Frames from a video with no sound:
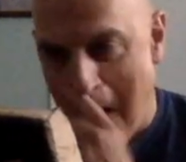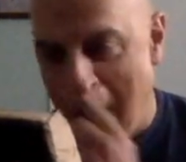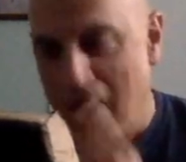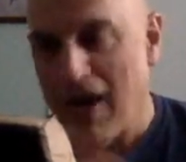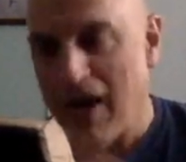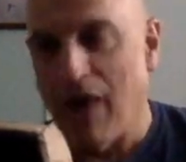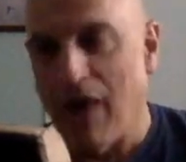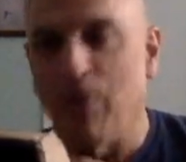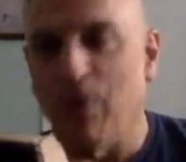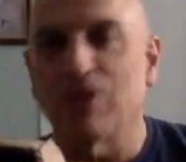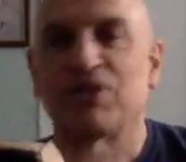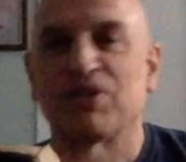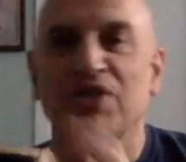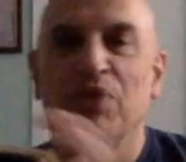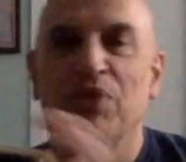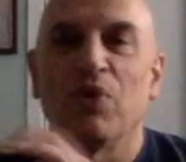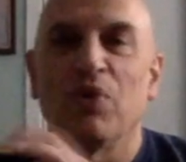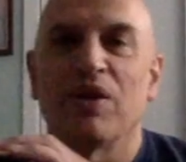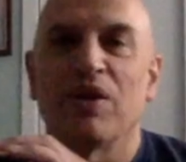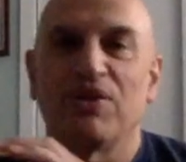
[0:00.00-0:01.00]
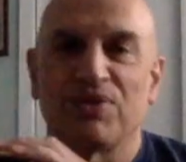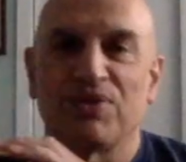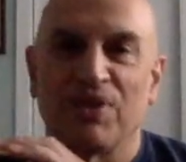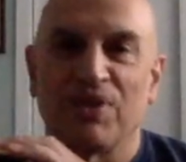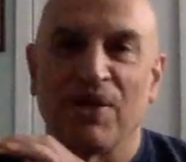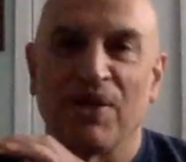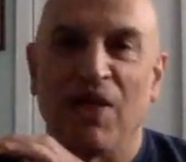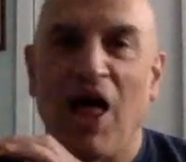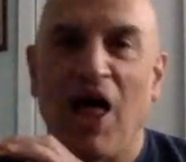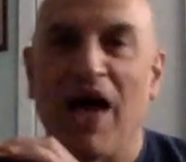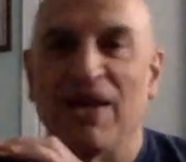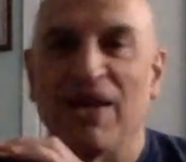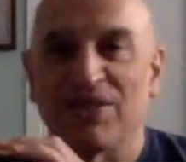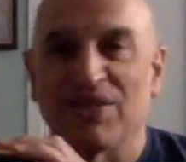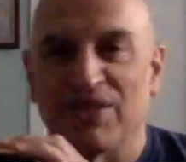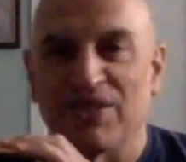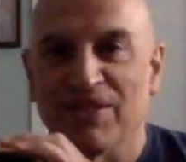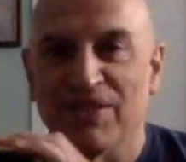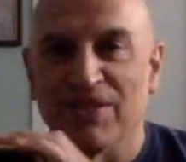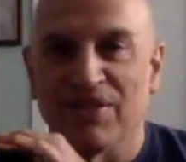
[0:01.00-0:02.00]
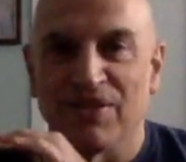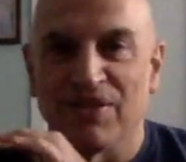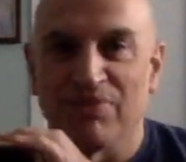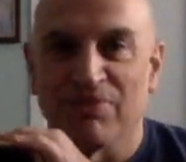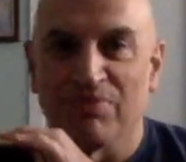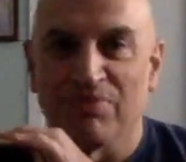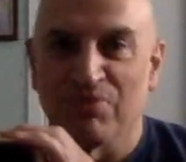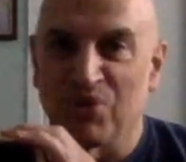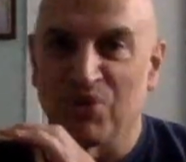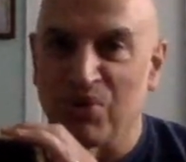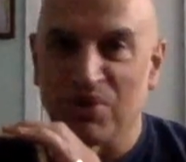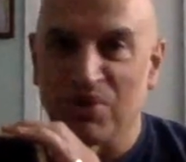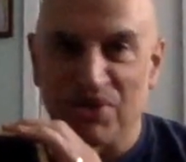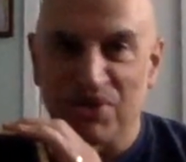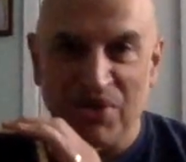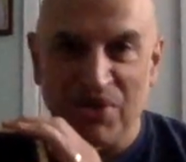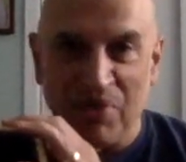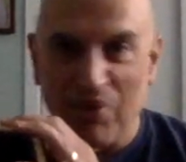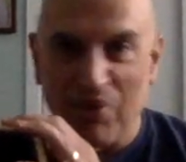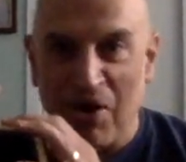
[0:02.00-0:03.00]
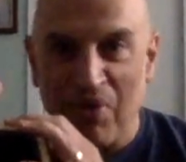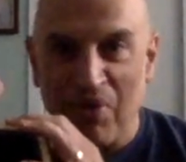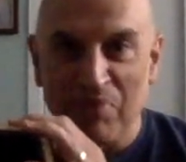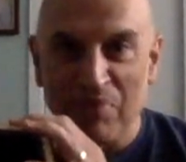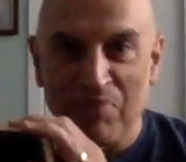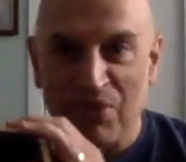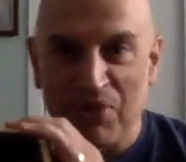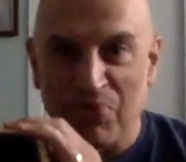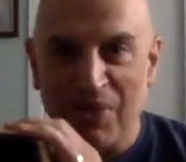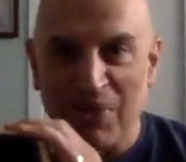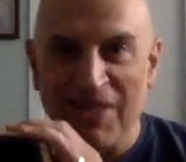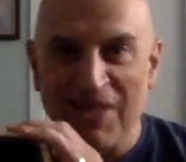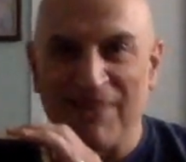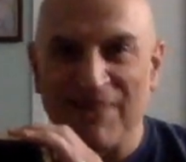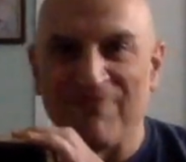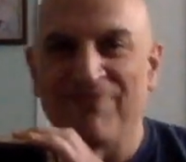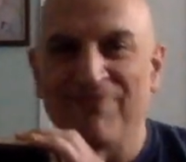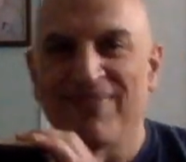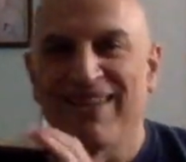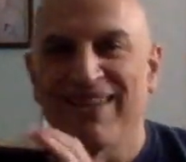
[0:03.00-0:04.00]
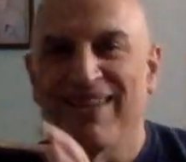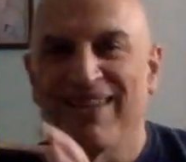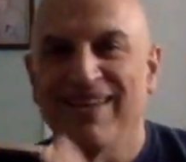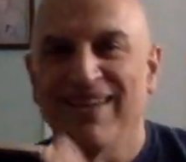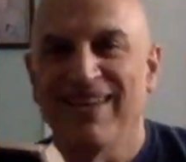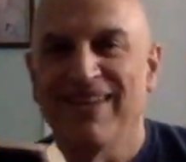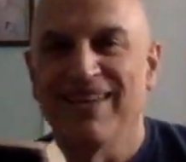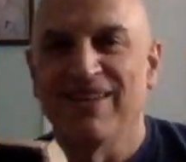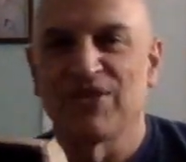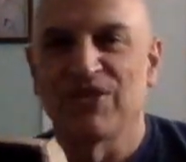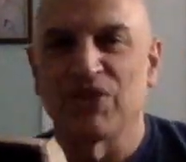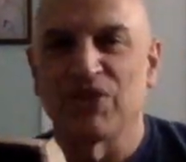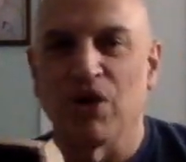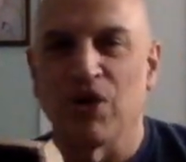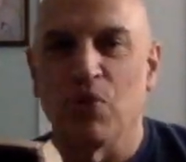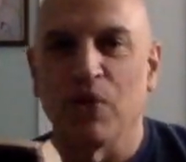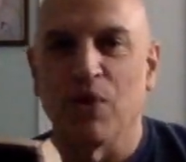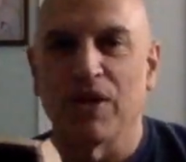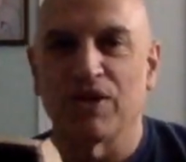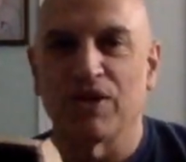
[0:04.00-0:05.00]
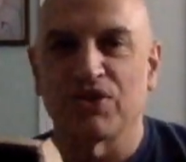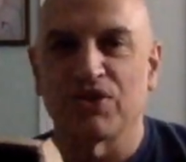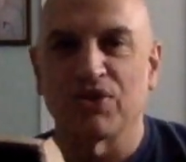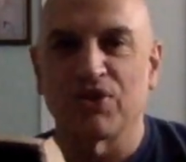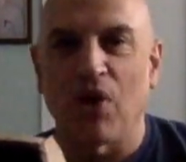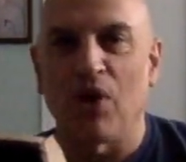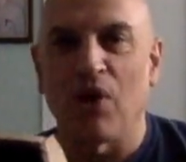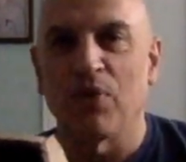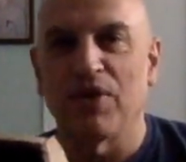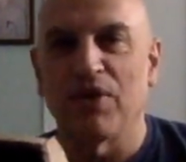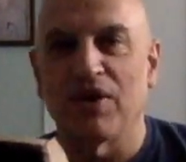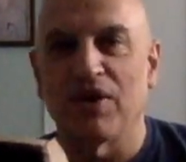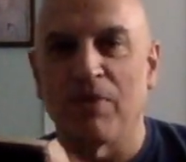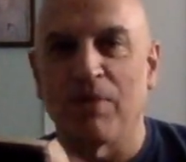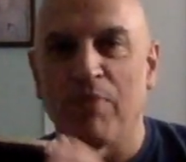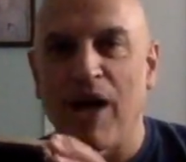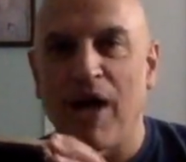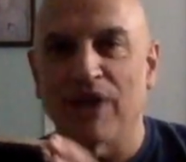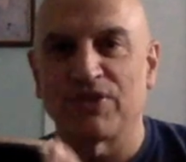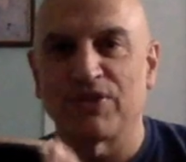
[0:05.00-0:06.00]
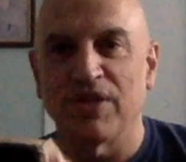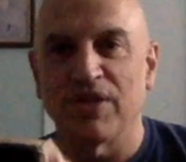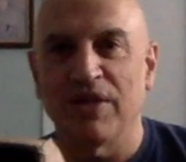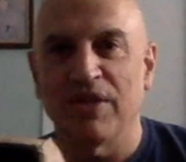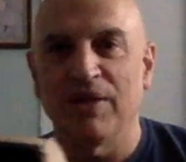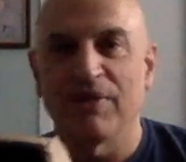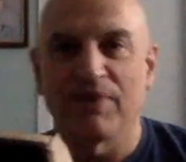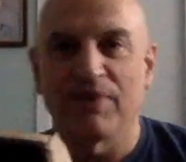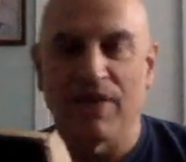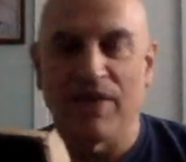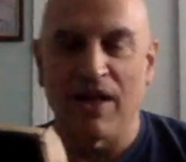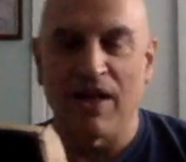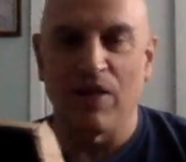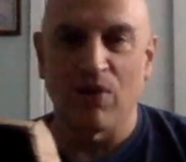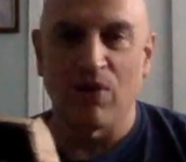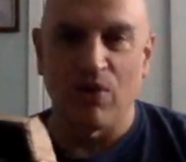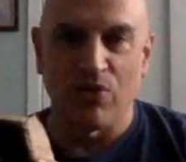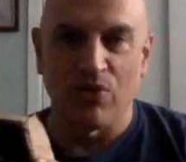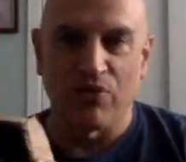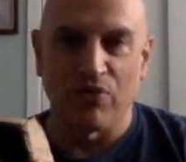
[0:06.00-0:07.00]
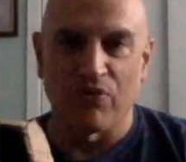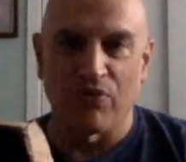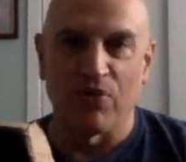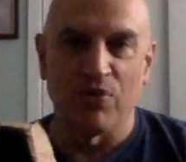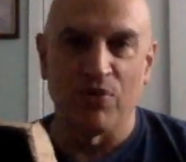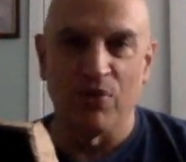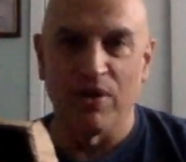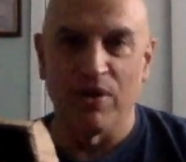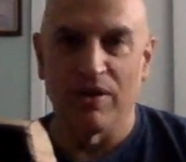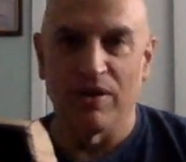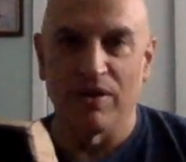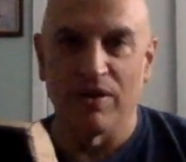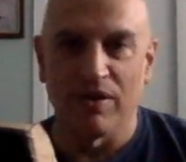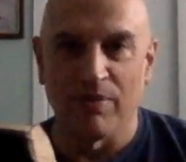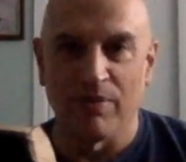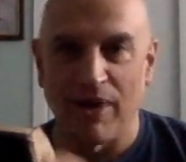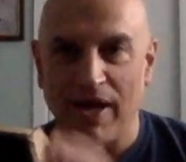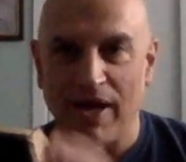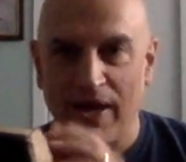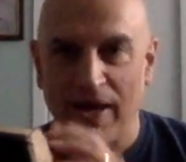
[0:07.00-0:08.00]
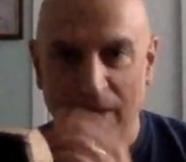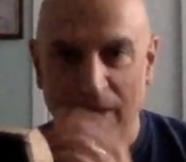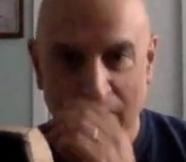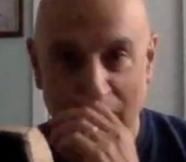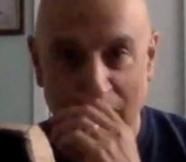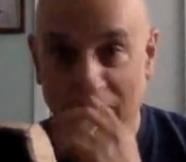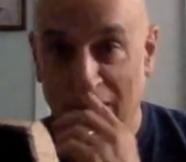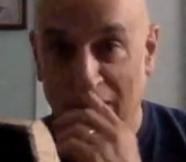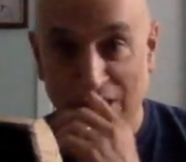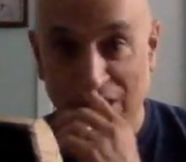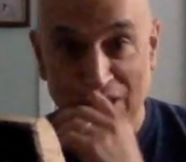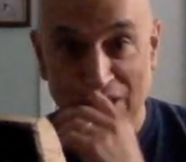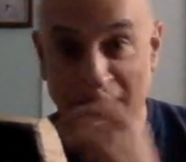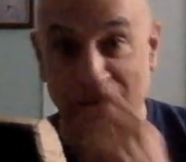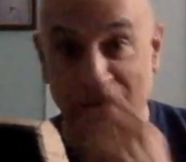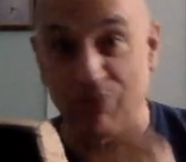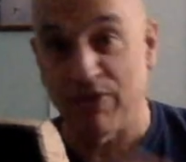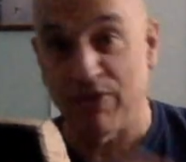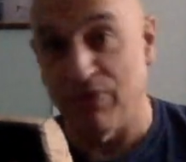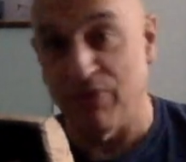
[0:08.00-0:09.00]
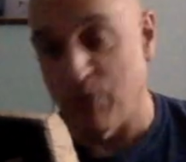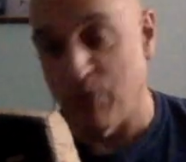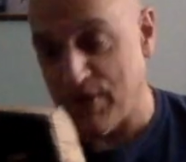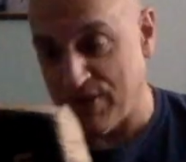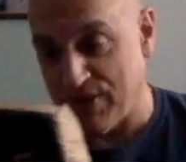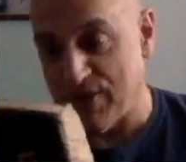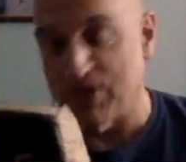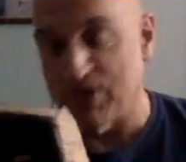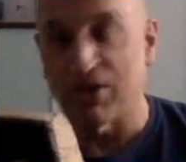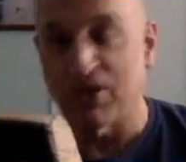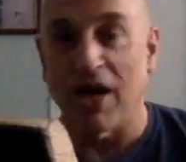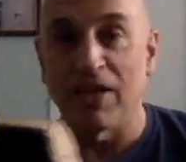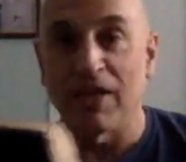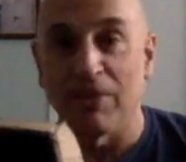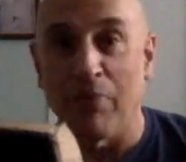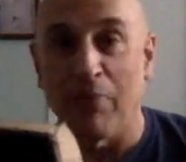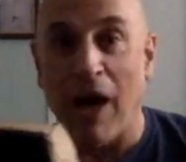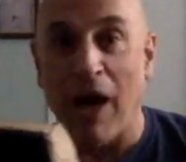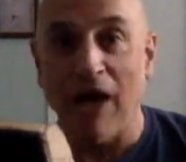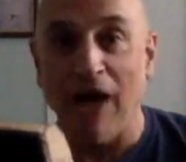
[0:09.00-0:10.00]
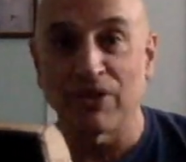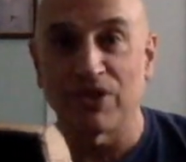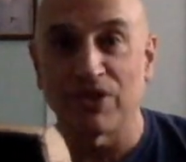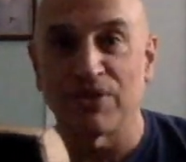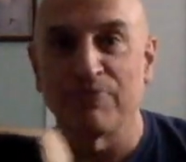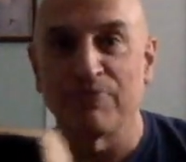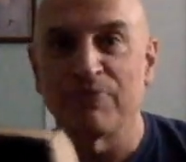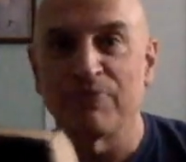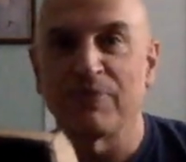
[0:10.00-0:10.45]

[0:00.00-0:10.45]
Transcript: I want to see where this thing lies. I'm sure it's somewhere in between. So we're going to start with an unboxing, then I'll go through my assessment of what's inside the box,